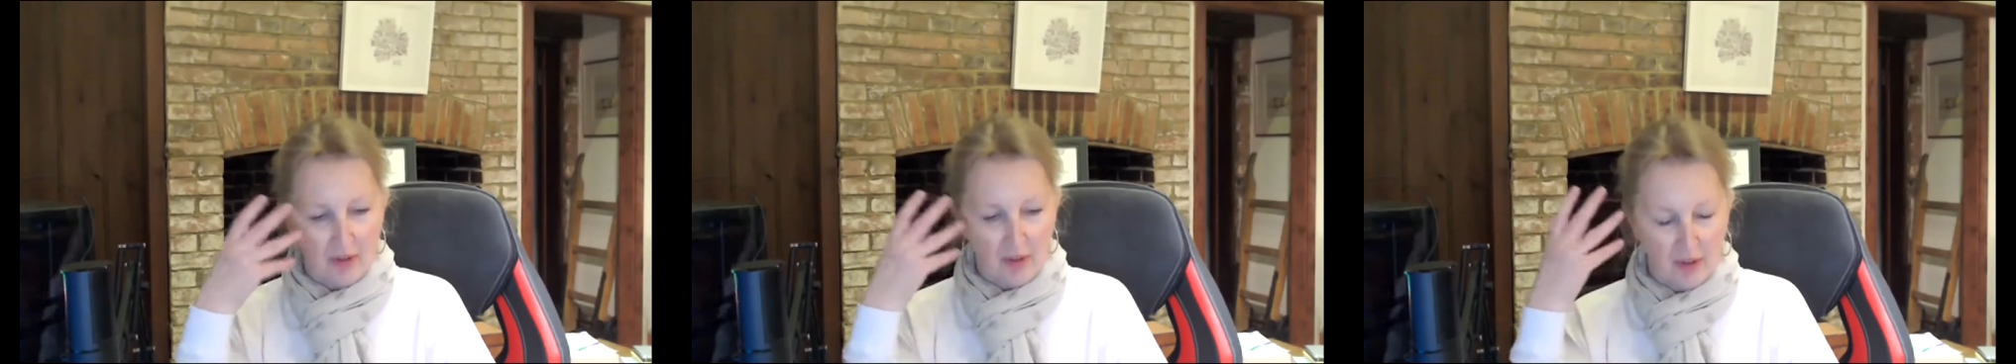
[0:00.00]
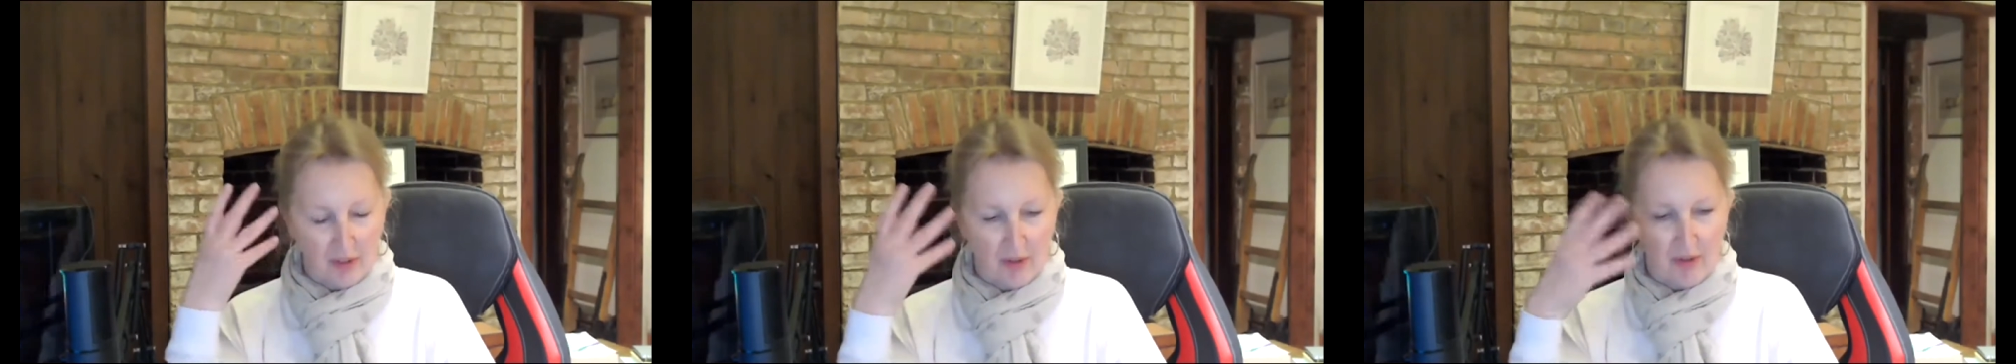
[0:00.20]

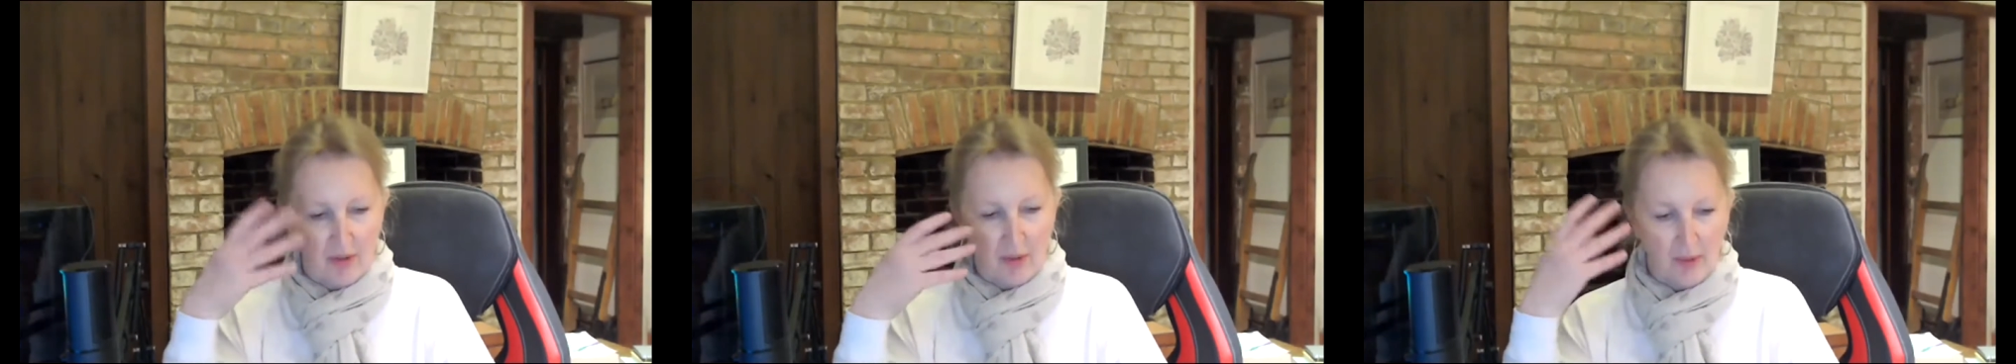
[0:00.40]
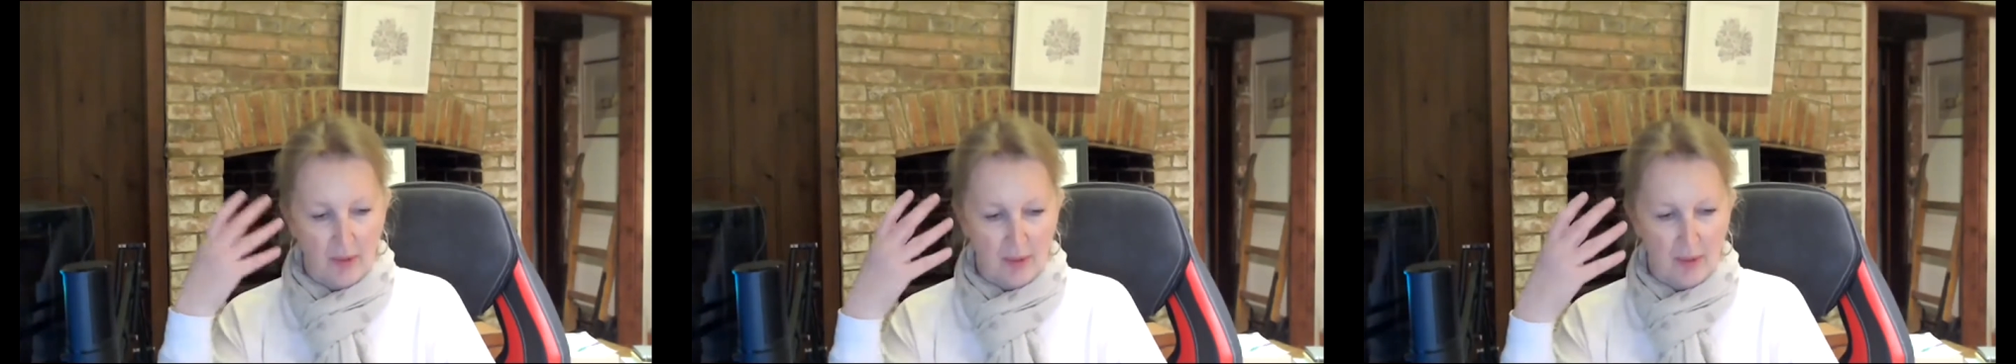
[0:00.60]

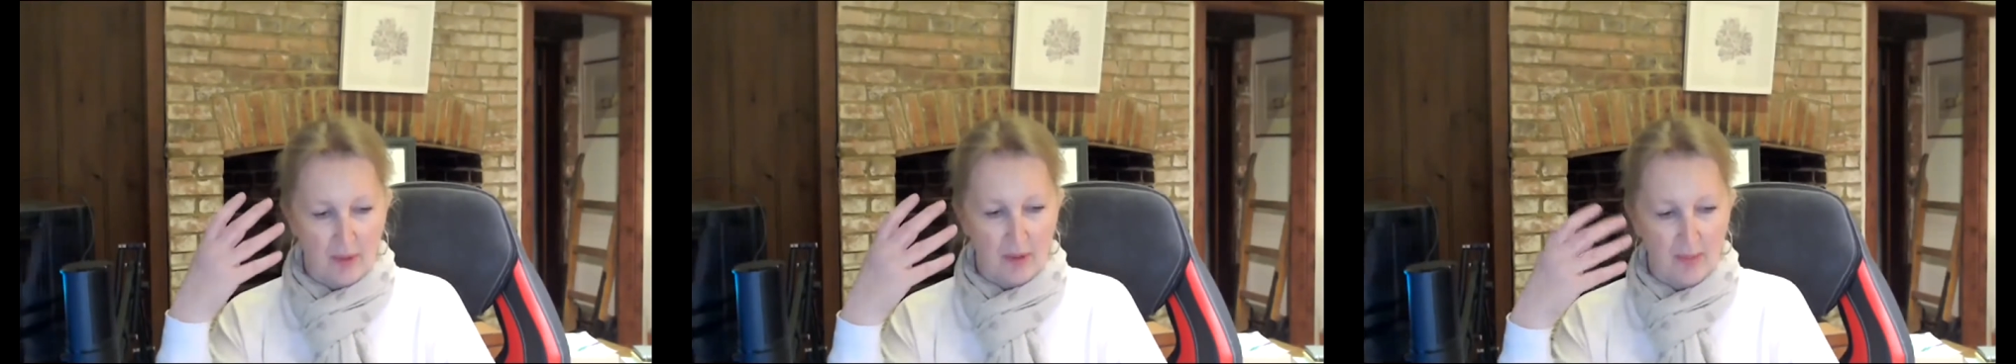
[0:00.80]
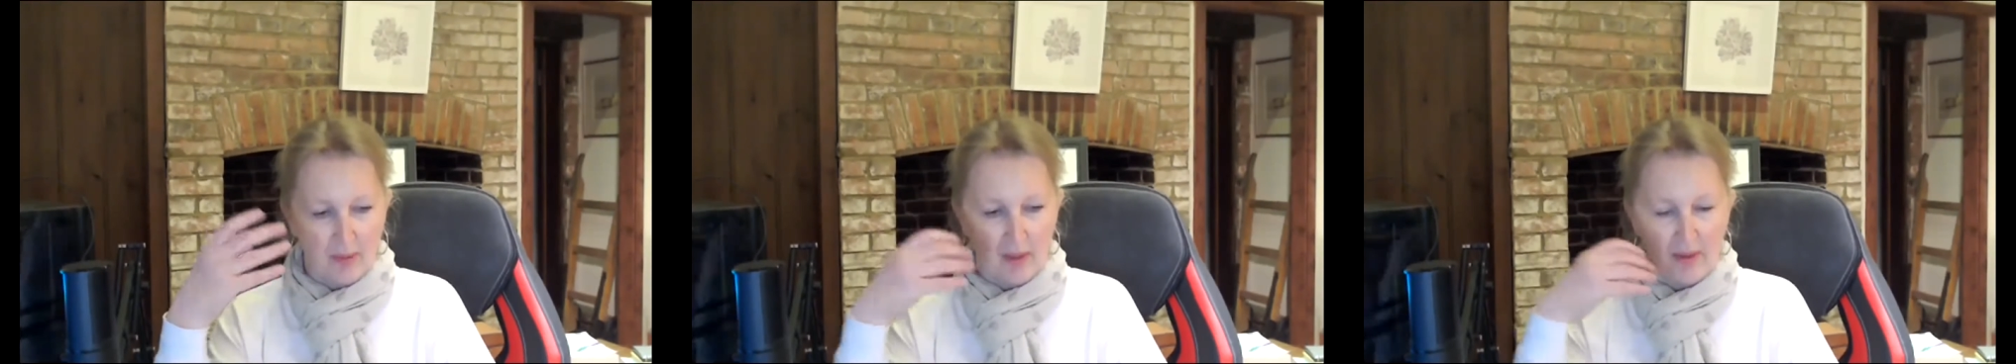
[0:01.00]
your
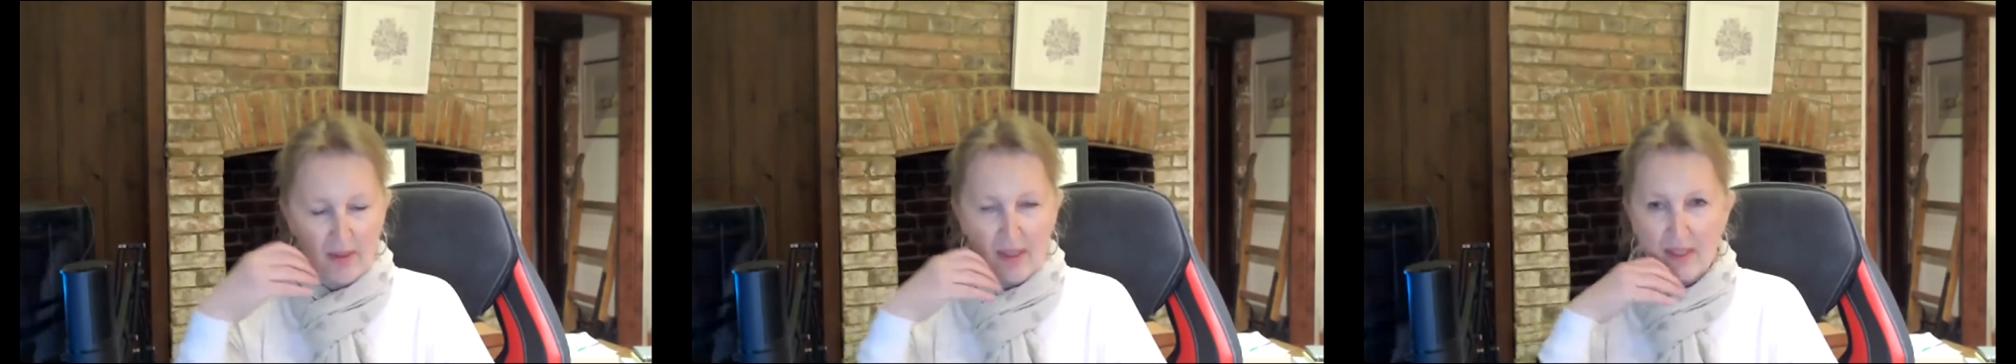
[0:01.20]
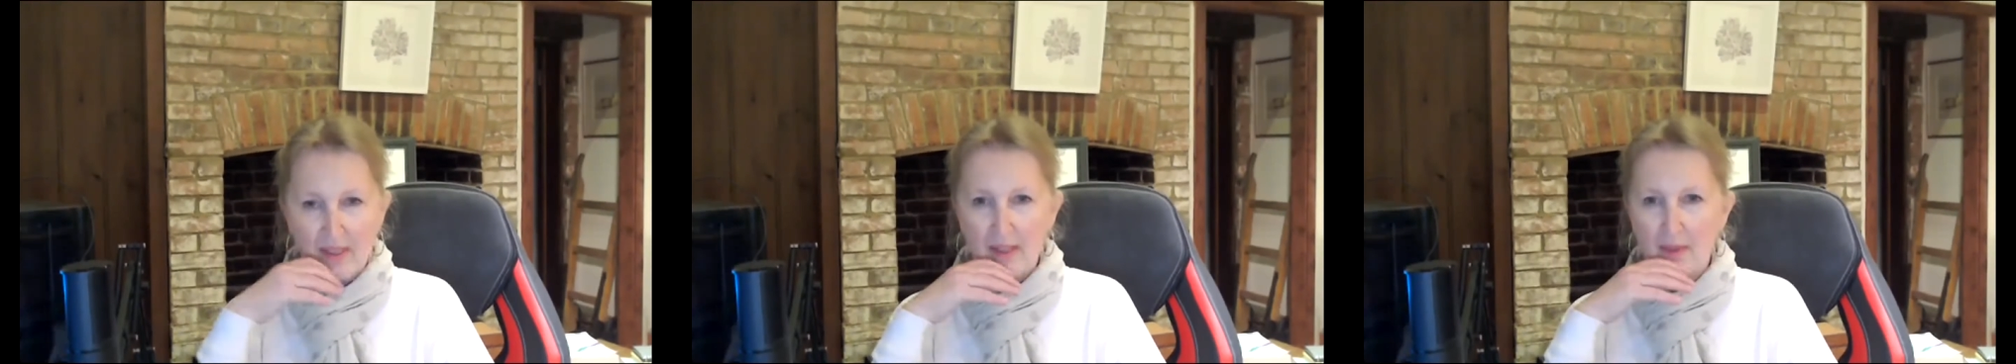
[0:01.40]
thought
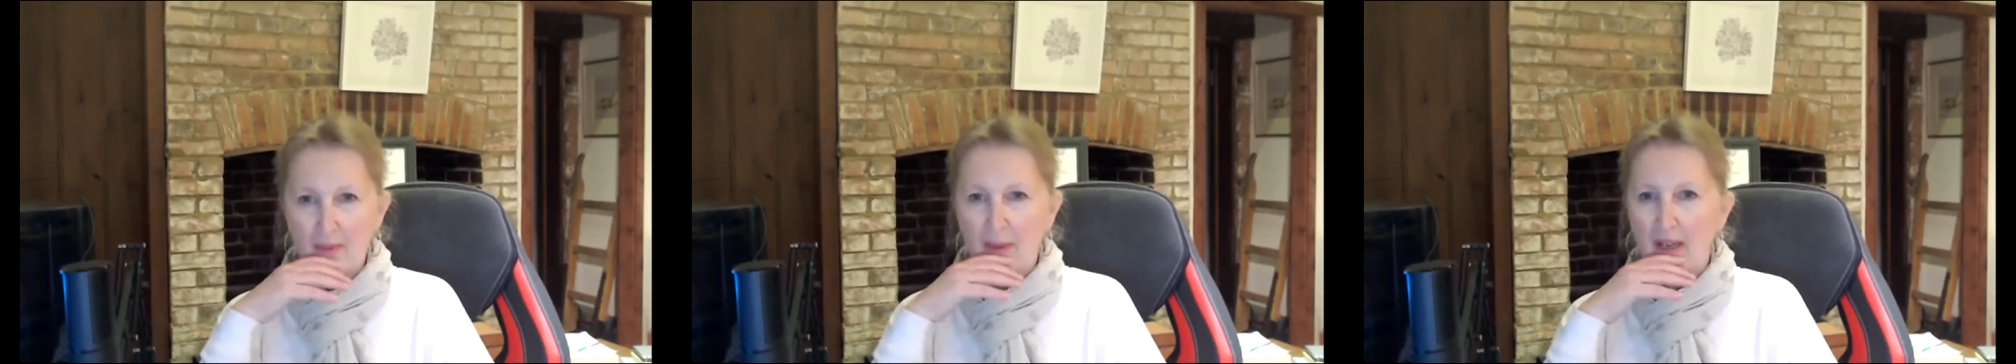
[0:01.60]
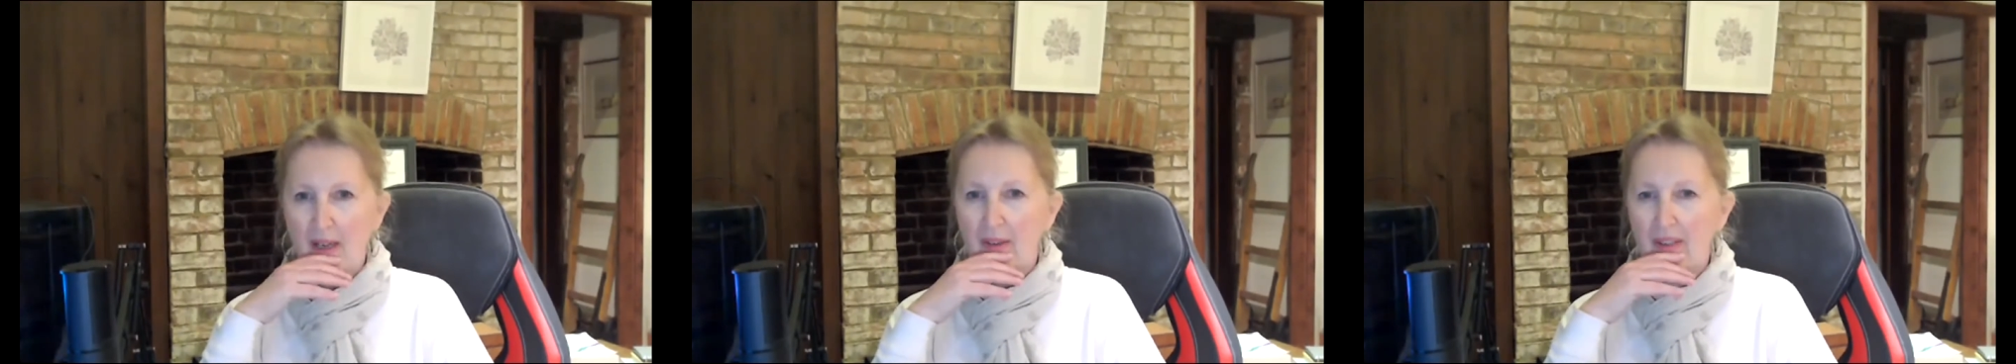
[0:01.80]
process as well,